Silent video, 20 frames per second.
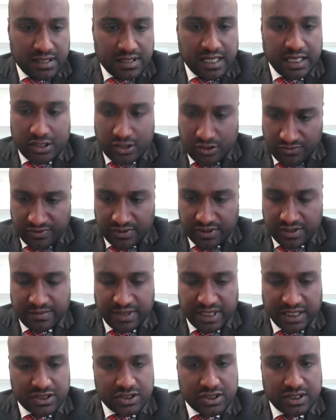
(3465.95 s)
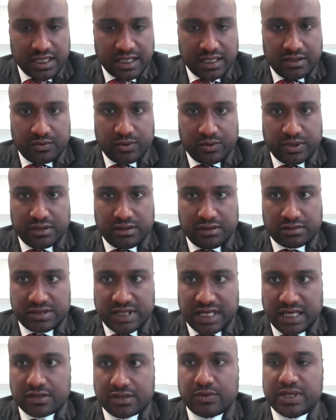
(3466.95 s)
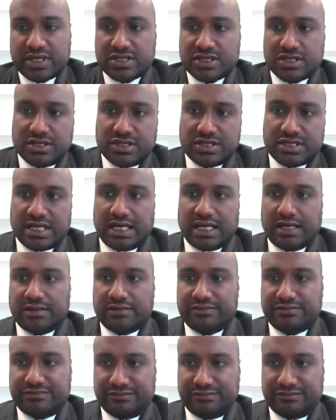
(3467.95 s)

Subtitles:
Thank you very much, and we'll take questions now.